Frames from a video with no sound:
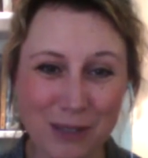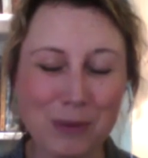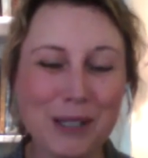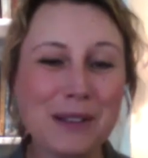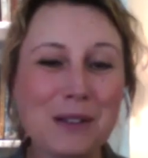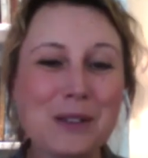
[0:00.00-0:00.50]
to
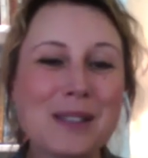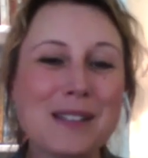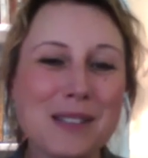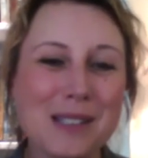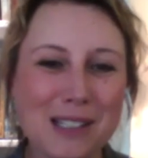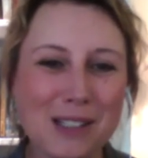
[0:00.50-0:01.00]
bring those skill
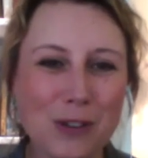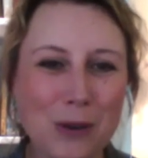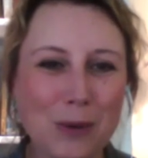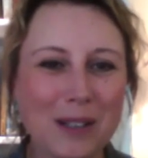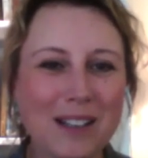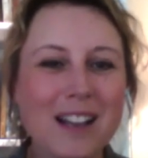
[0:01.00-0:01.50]
sets
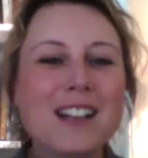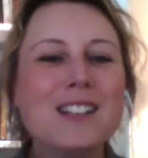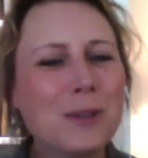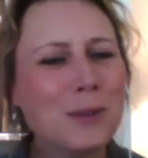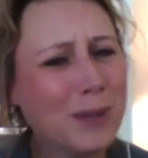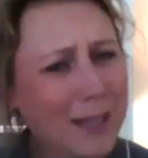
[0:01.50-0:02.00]
forward?
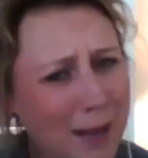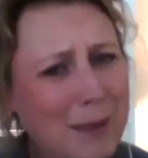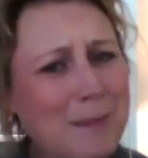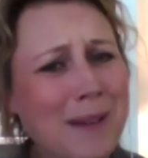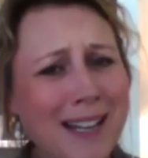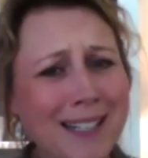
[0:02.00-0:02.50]
So we're coming
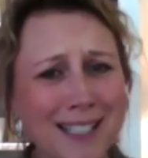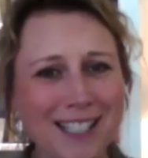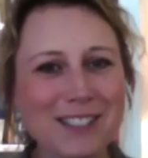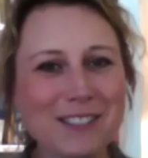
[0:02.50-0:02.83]
back to you.